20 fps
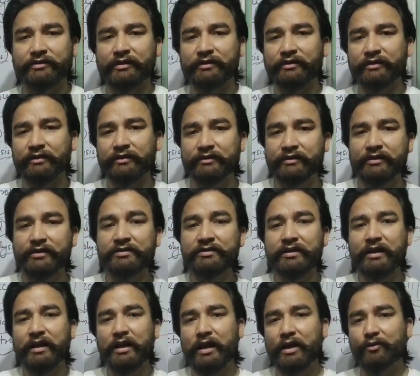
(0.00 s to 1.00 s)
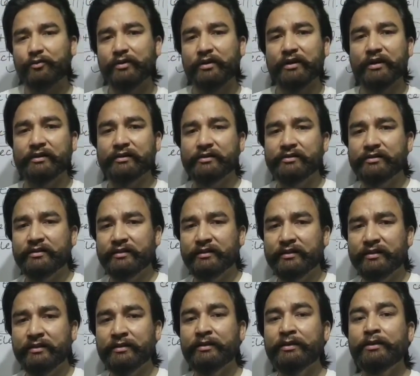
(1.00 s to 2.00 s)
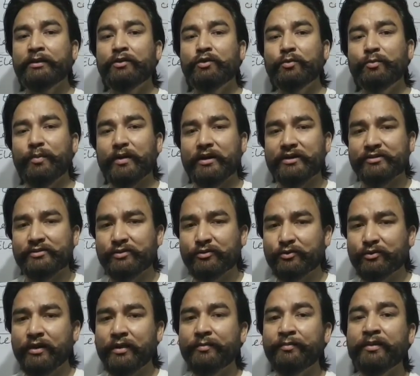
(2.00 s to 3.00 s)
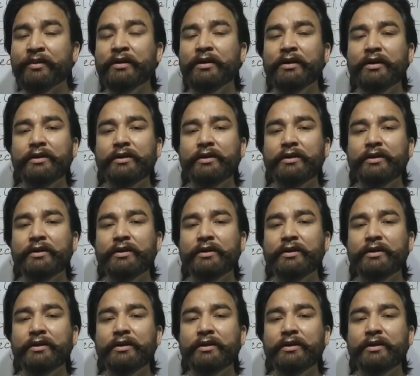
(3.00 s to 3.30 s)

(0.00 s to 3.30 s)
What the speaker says: Conductors allow the electricity to pass through them.